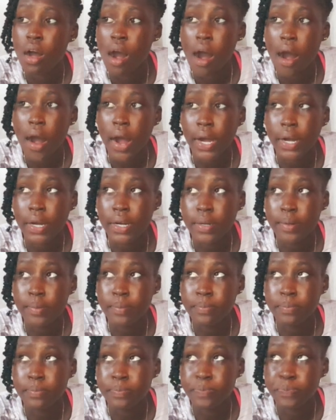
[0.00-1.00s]

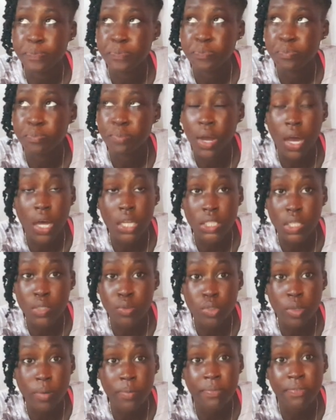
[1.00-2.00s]
because of
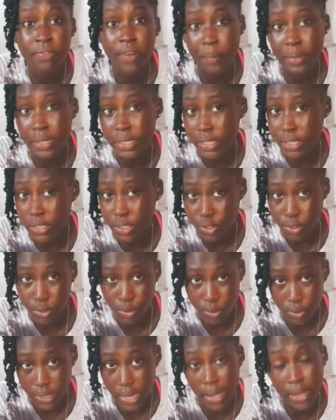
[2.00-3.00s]
some family
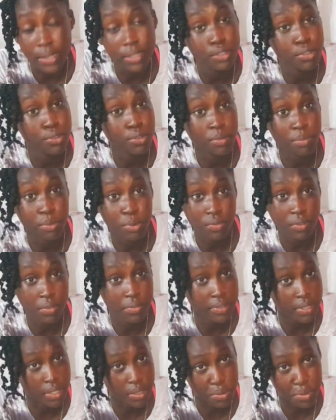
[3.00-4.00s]
issues. I had to remove the
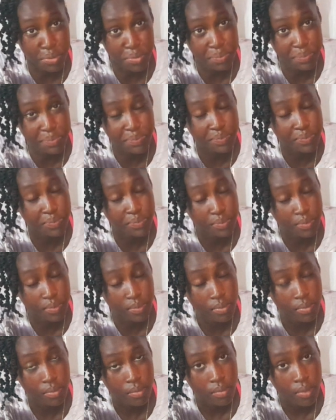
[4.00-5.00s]
video,
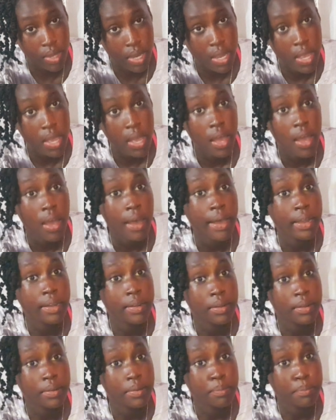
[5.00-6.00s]

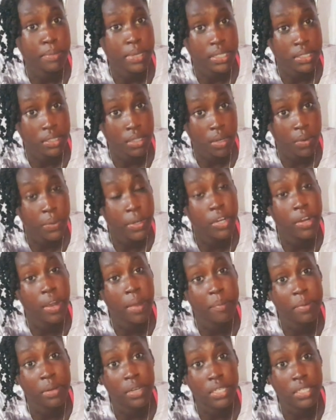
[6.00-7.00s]
and based on where
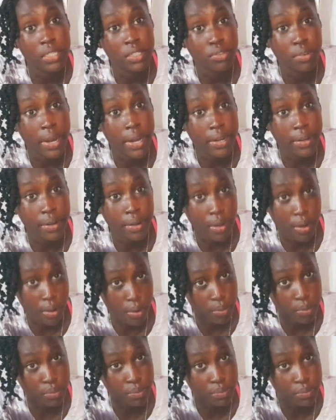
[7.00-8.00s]
grandma is right
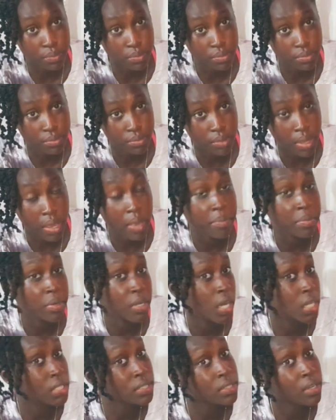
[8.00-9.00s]
now, I am
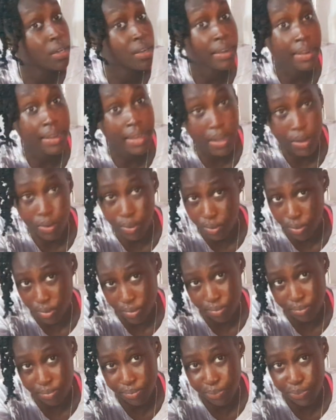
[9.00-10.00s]
not allowed
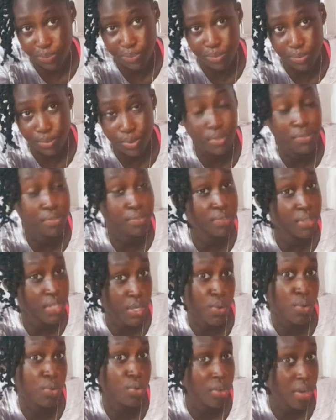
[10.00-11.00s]
to
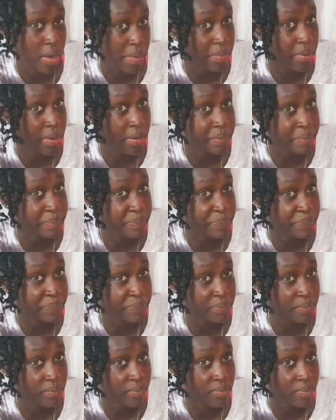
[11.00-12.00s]
video grandma.
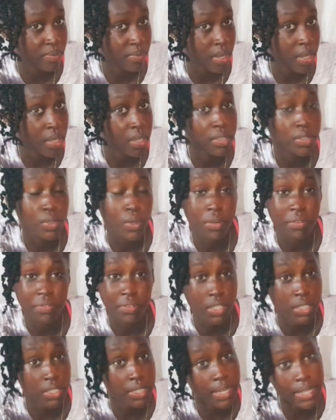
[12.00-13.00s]
So
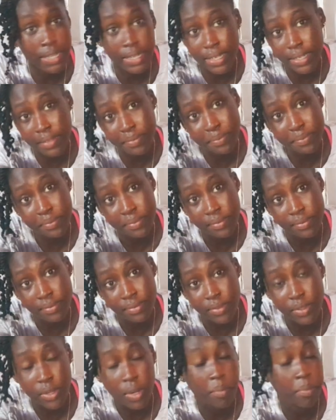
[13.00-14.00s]
unfortunately,
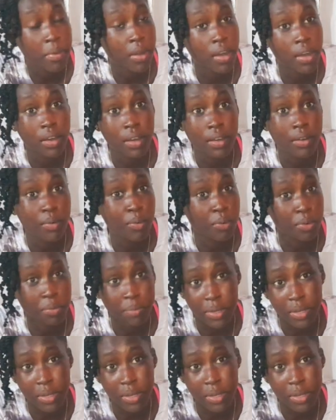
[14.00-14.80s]
Grandma won't be